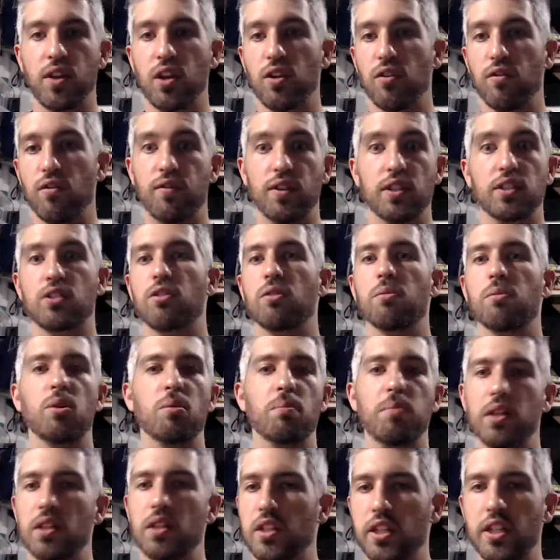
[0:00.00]
physical
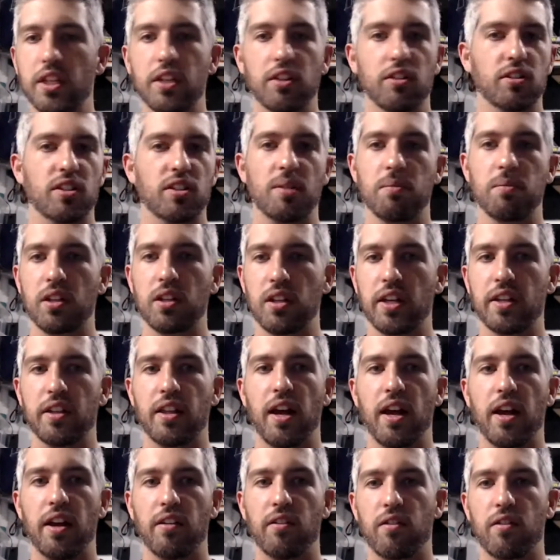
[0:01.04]
mobility or something like
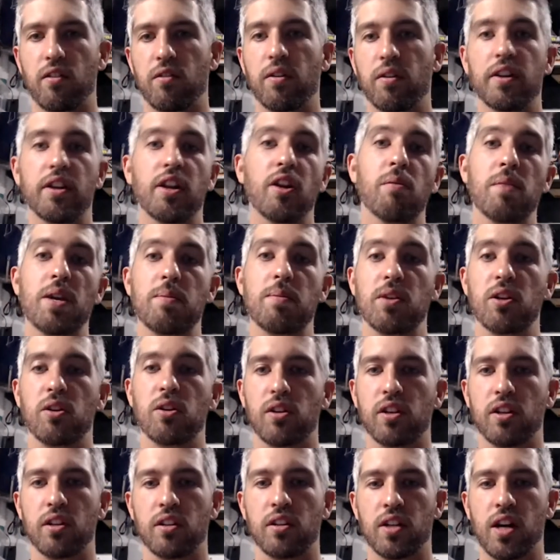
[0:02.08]
that. Maybe you're
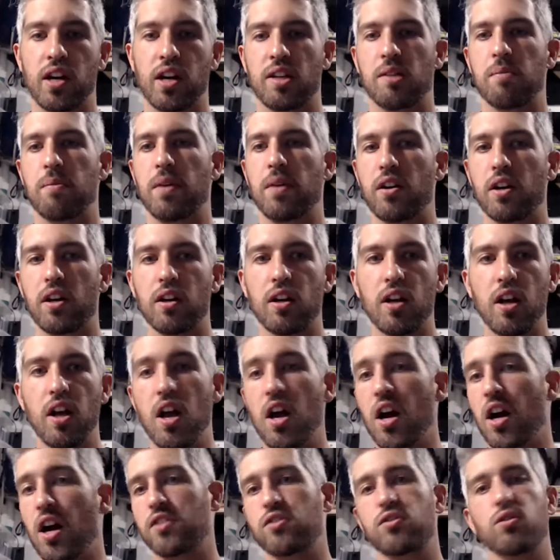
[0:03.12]
talking about
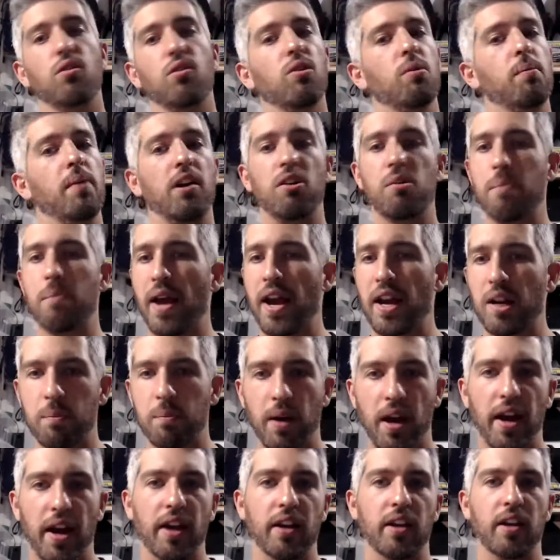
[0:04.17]
a solar powered
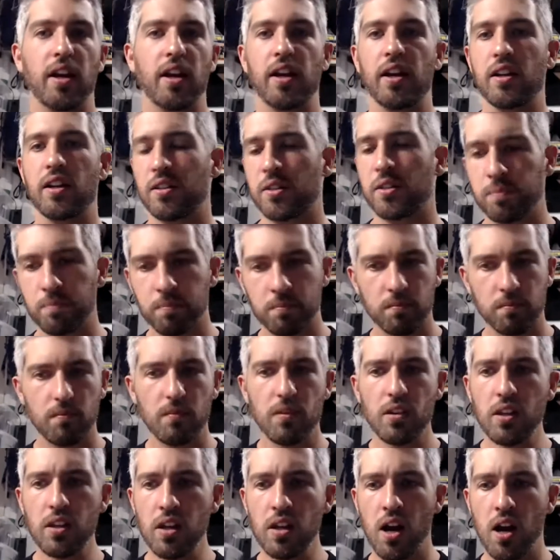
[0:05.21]
backpack, and
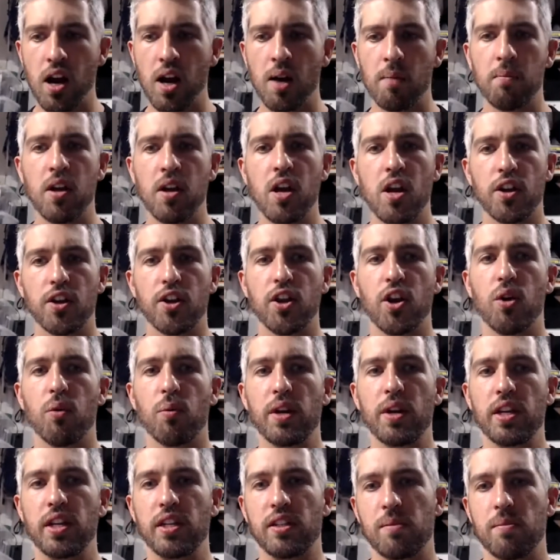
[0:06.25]
we
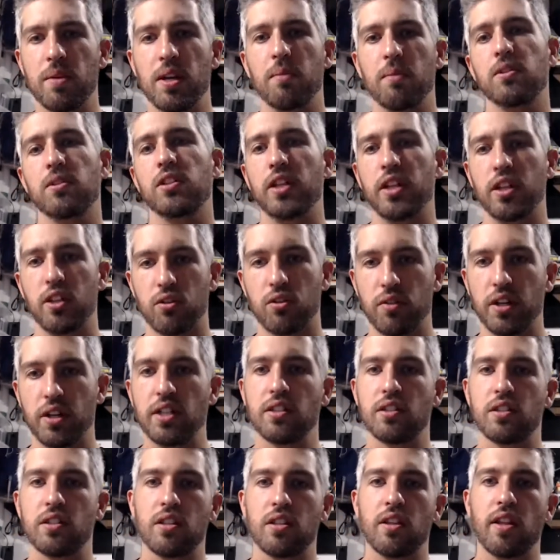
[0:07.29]
need to be able to
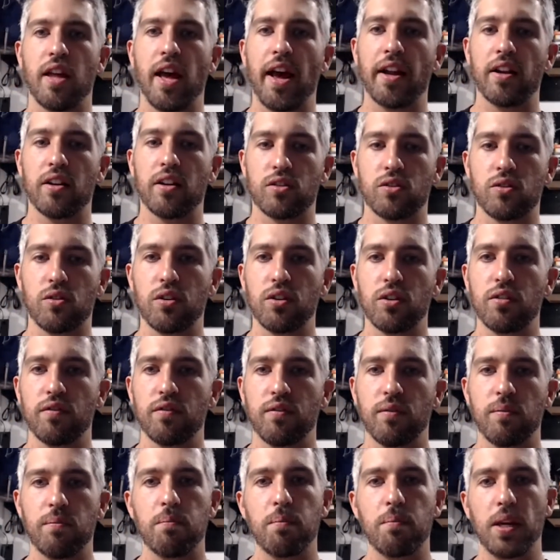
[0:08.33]
increase that sort of
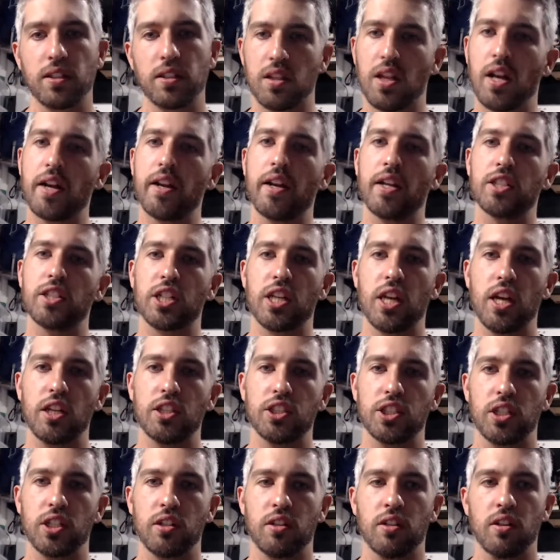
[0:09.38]
baseline
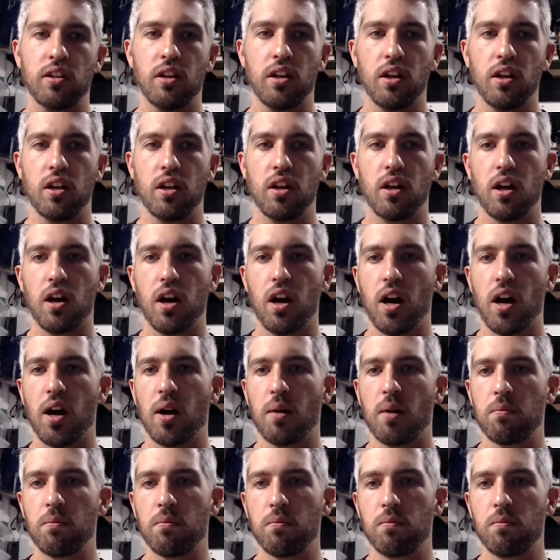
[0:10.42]
education
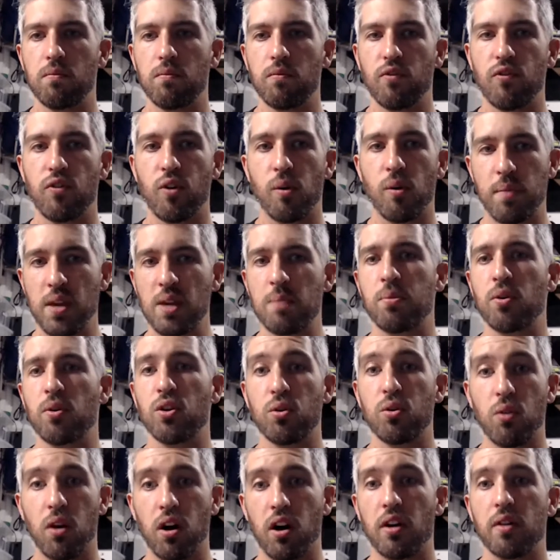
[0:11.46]
for people
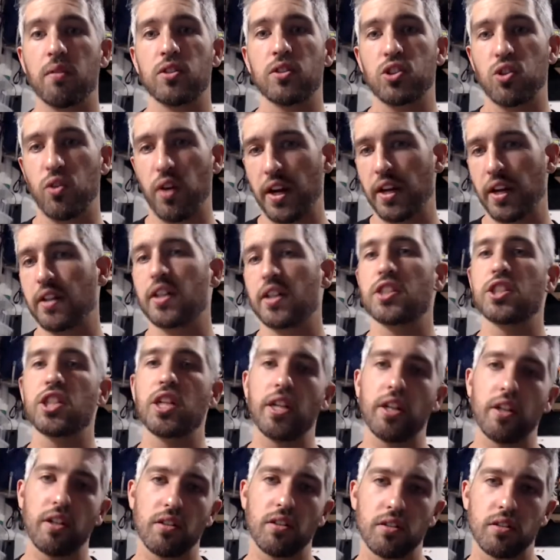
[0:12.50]
who aren't trained
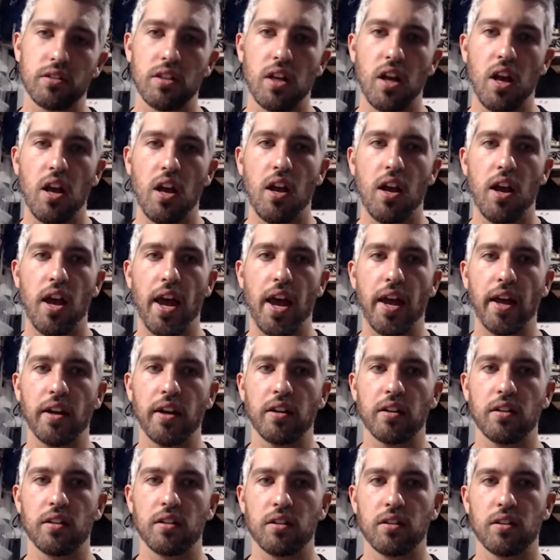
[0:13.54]
engineers.
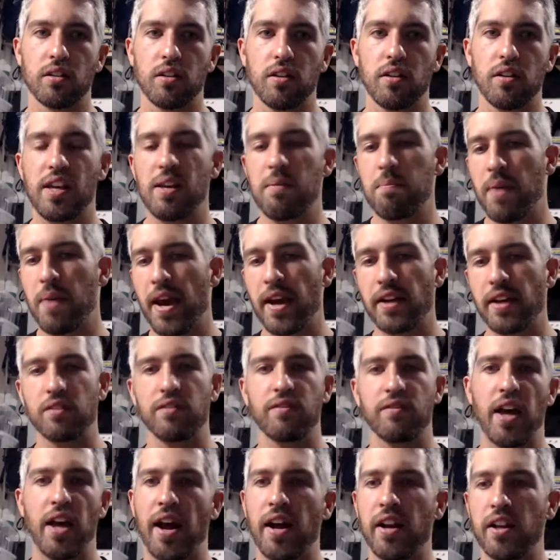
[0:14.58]
And the impact of
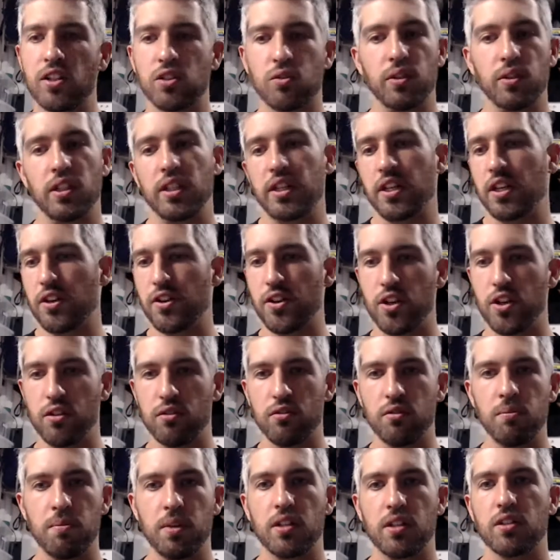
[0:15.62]
that is really
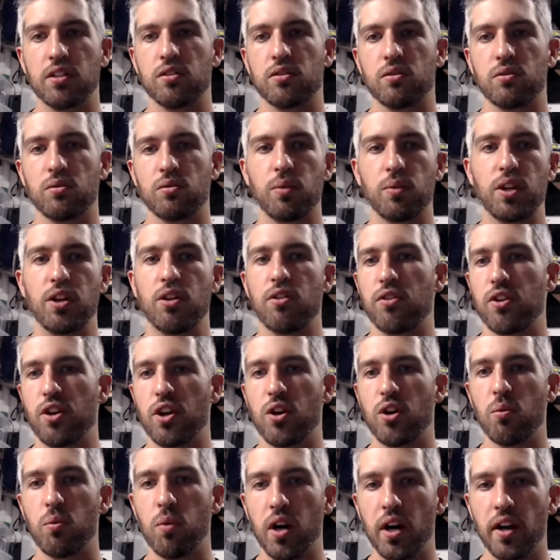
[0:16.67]
unknown because we don't know
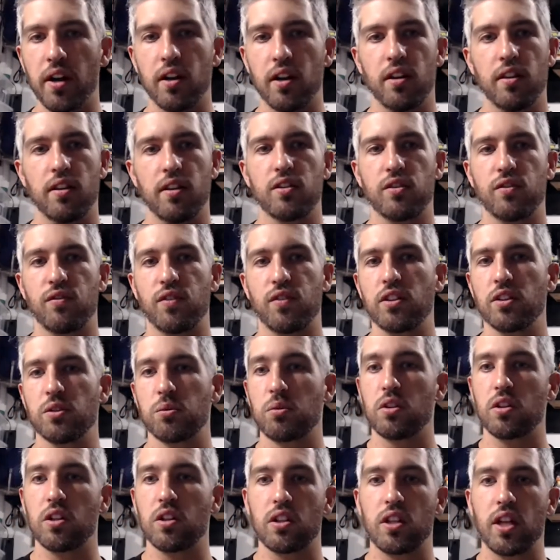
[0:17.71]
what this field will
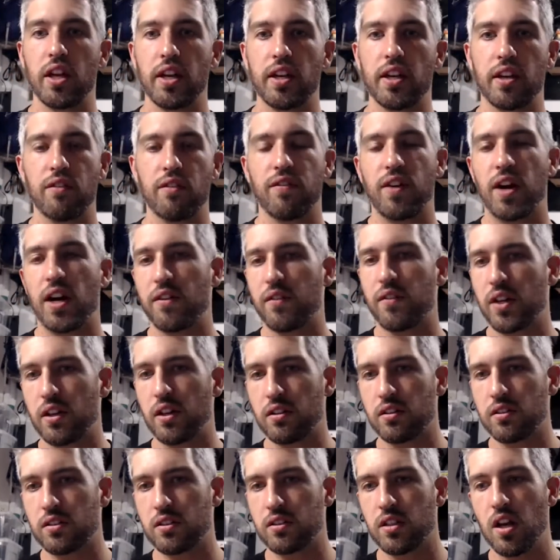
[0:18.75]
look like in 5
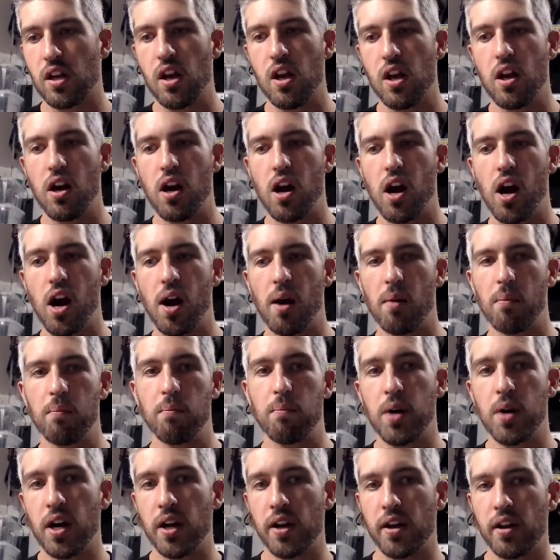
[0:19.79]
years.
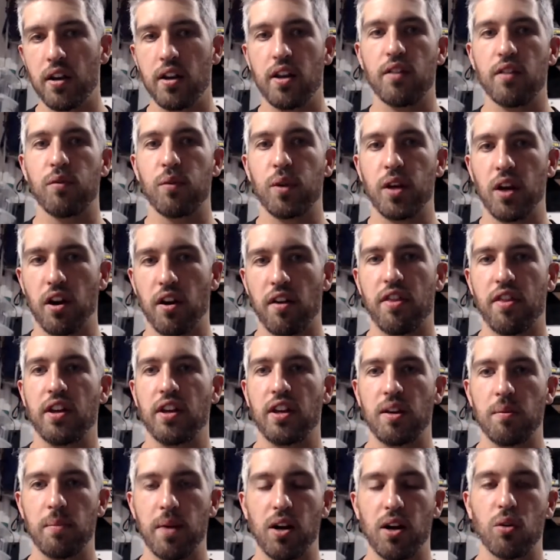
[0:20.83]
But if we are thinking
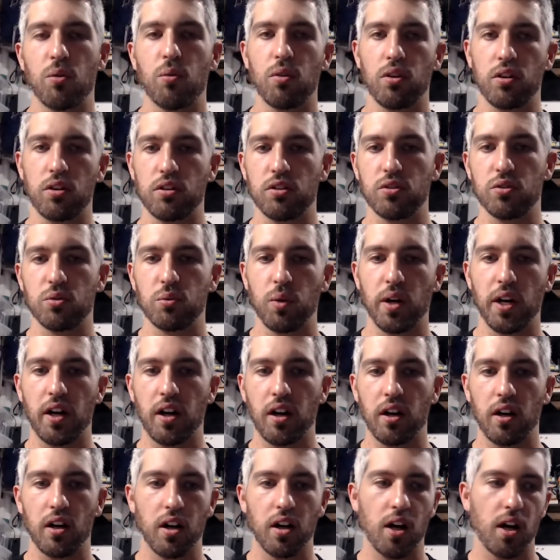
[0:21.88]
about a world
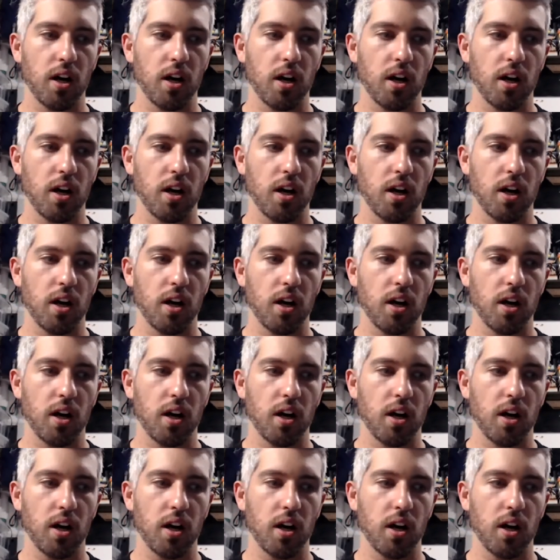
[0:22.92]
where